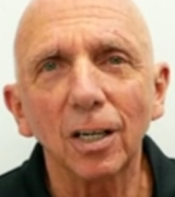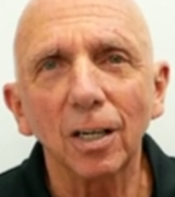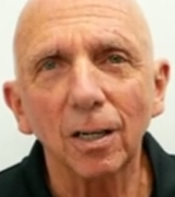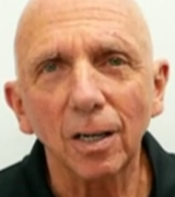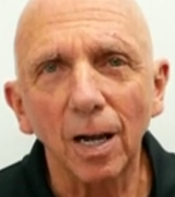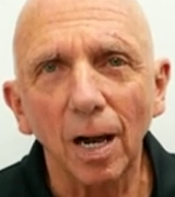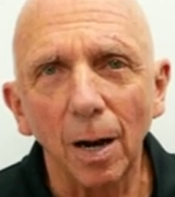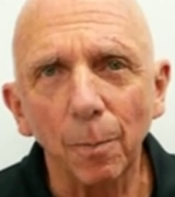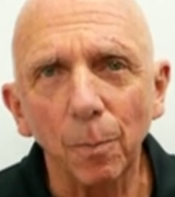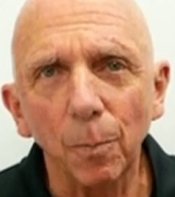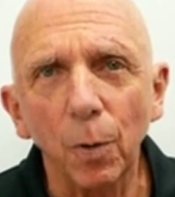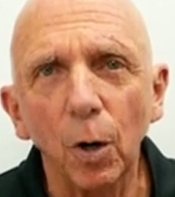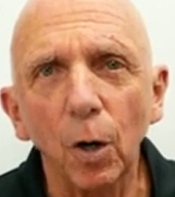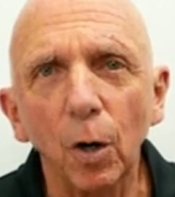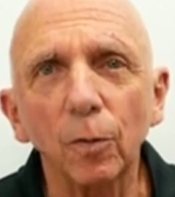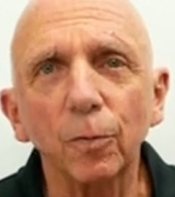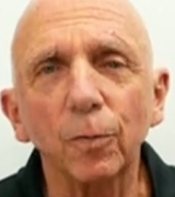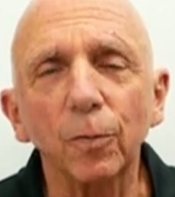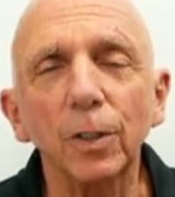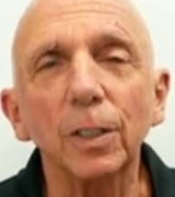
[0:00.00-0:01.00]
I'm Paul
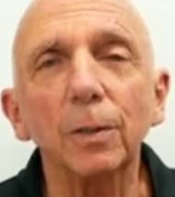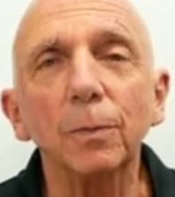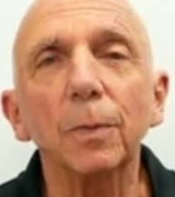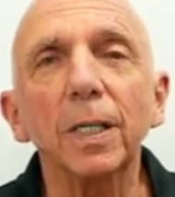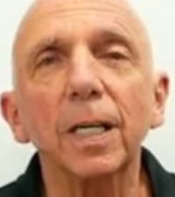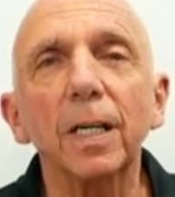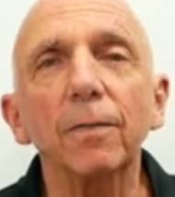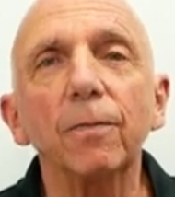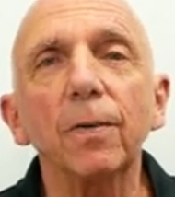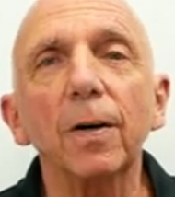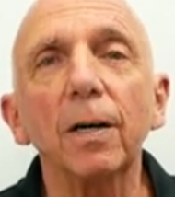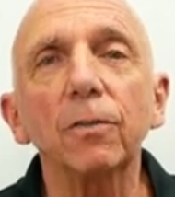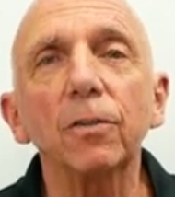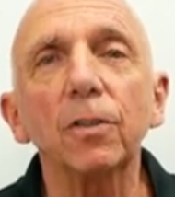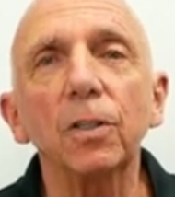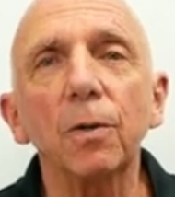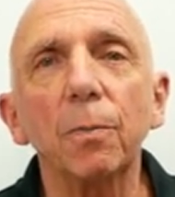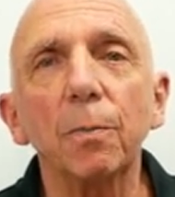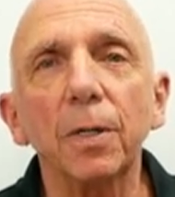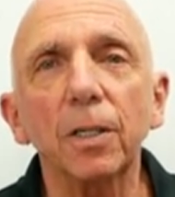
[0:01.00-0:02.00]
Friedman. I founded the
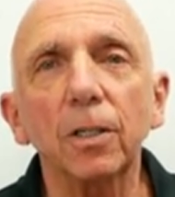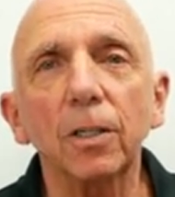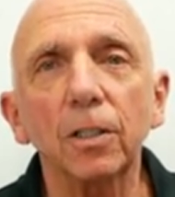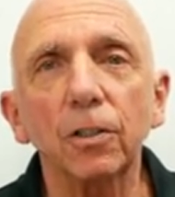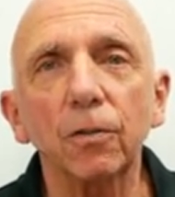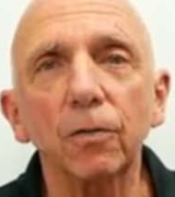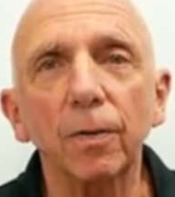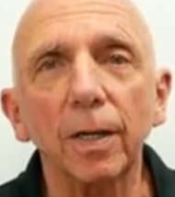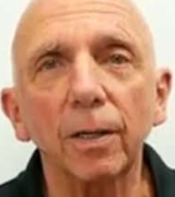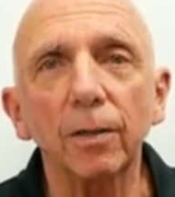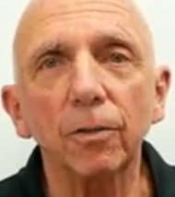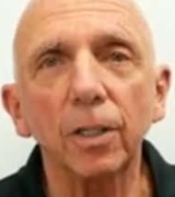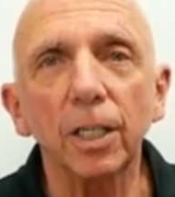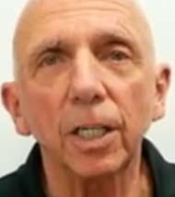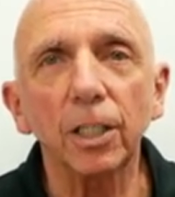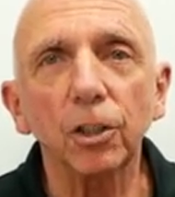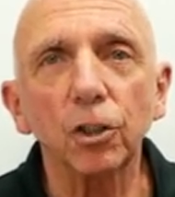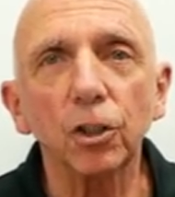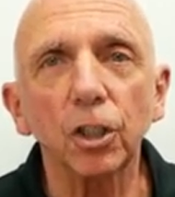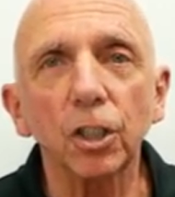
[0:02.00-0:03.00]
Marriage
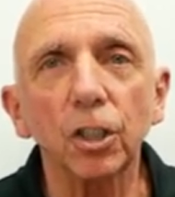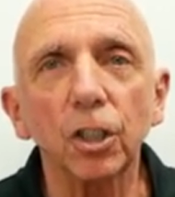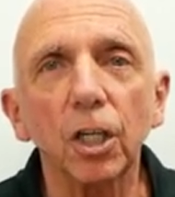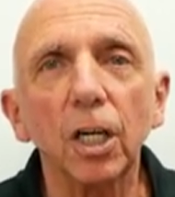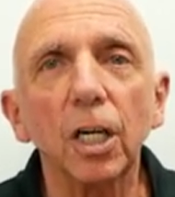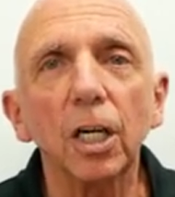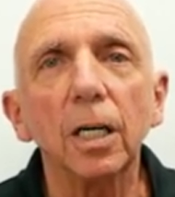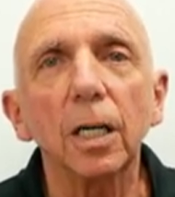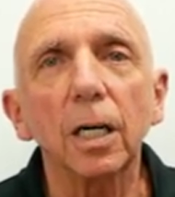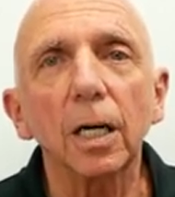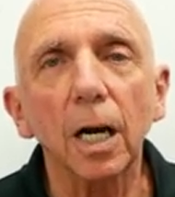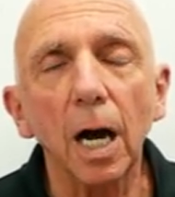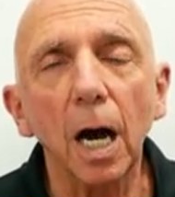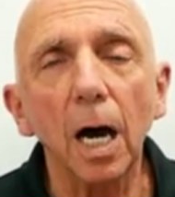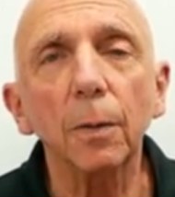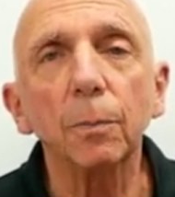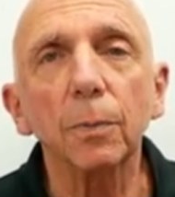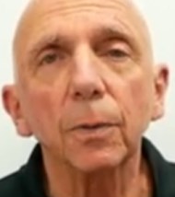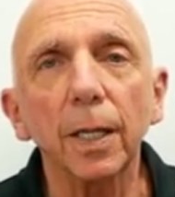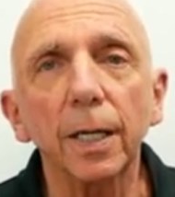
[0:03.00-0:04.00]
Foundation. God
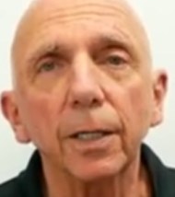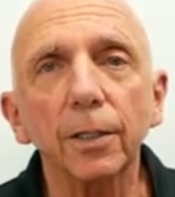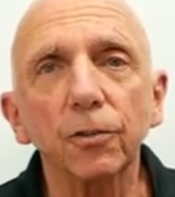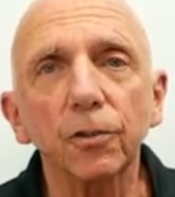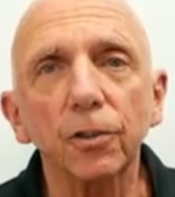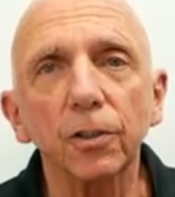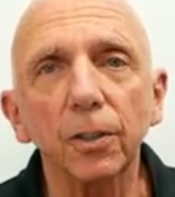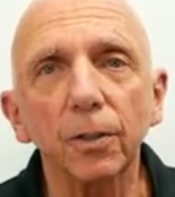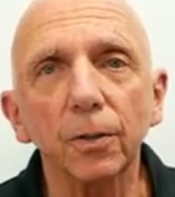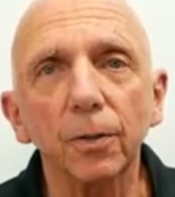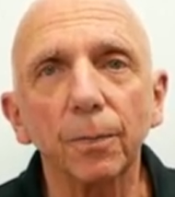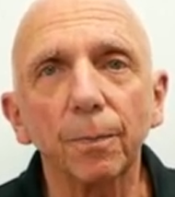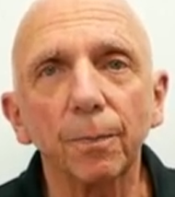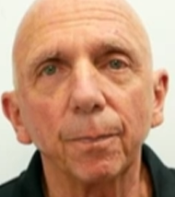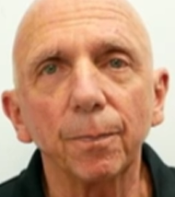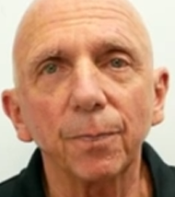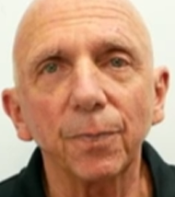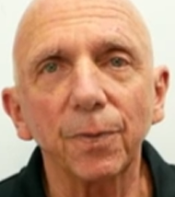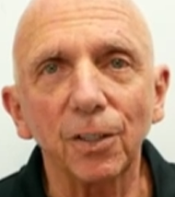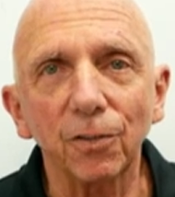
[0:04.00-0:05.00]
bless you,
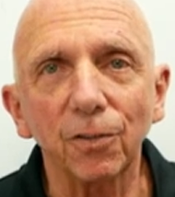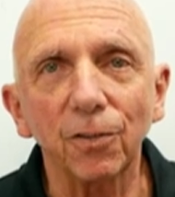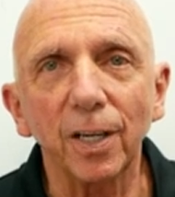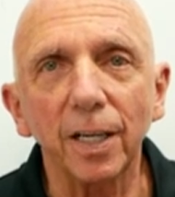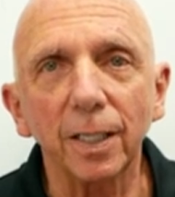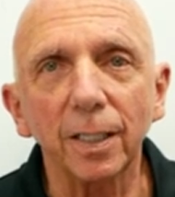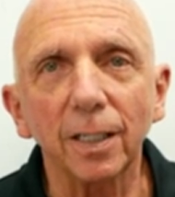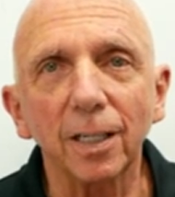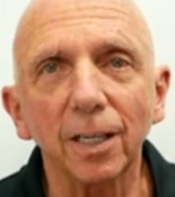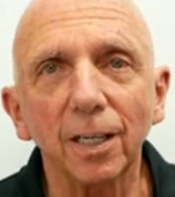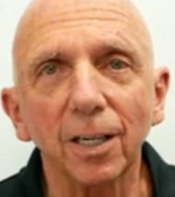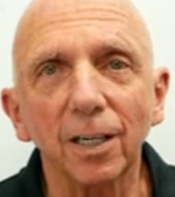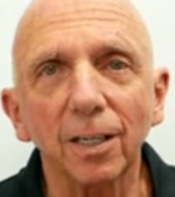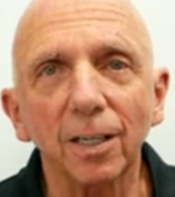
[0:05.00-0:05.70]
and take care.